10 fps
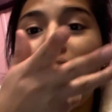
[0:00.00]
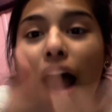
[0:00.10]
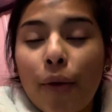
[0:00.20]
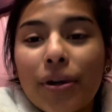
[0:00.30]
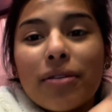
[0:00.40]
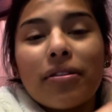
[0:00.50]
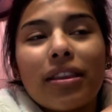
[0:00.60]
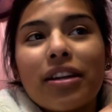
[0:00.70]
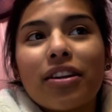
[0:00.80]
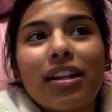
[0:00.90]
I would have
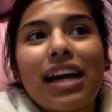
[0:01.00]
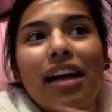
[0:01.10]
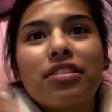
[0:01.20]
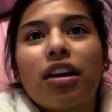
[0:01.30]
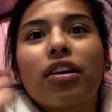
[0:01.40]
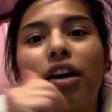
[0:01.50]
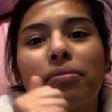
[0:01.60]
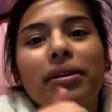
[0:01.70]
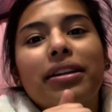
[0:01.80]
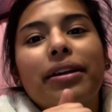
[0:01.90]
literally had to have gone
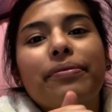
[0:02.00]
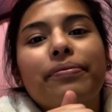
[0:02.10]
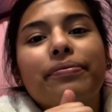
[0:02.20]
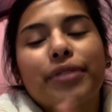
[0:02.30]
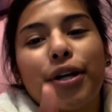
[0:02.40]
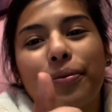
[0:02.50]
Monday. So